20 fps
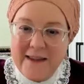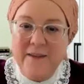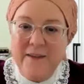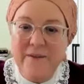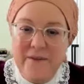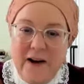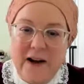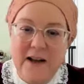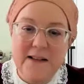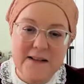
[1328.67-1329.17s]
the
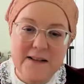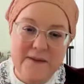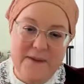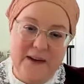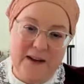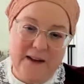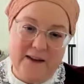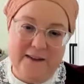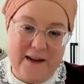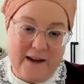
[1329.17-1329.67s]
advice of
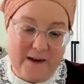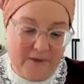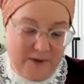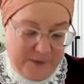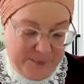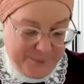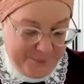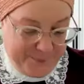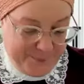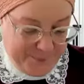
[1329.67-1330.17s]
King
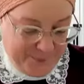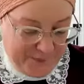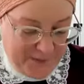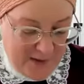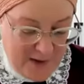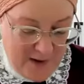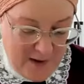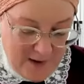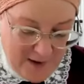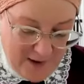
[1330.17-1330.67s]
David.
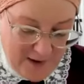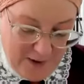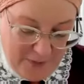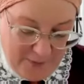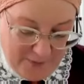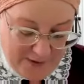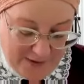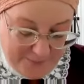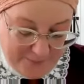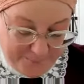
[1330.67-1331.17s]

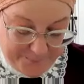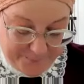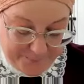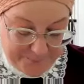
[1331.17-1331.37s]
Okay.